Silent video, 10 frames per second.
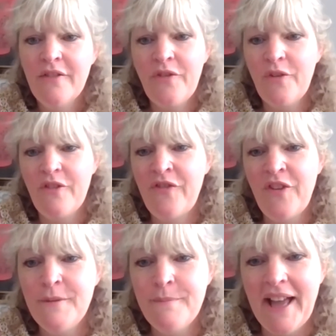for a
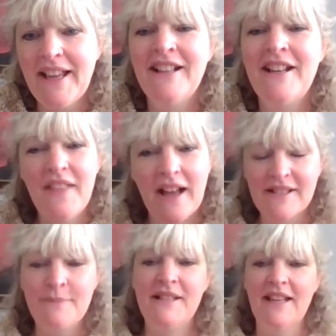food bank. I know
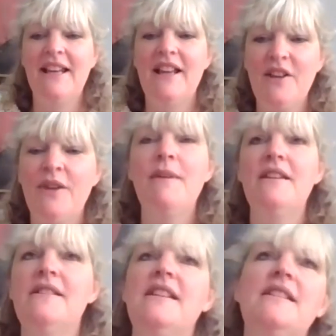that's particularly a
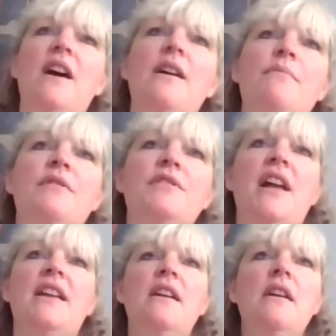community type
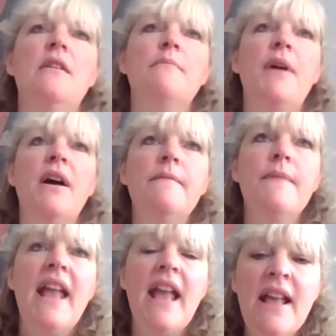project, but
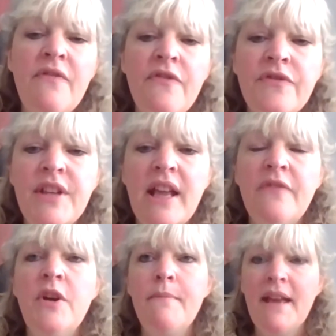
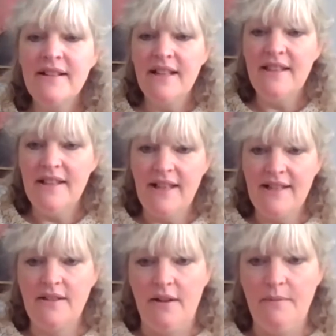if you're mixing the
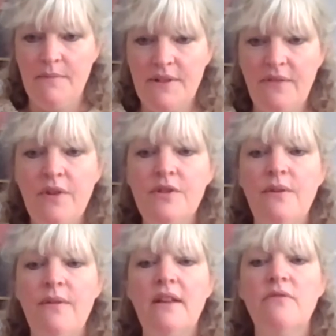systems, if you're
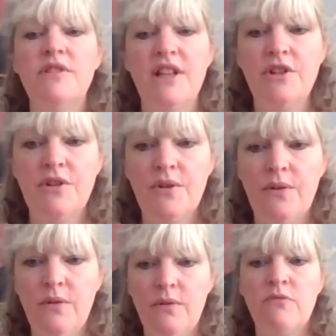doing
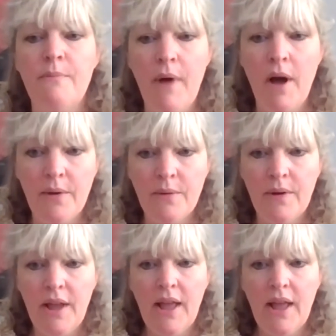digital remote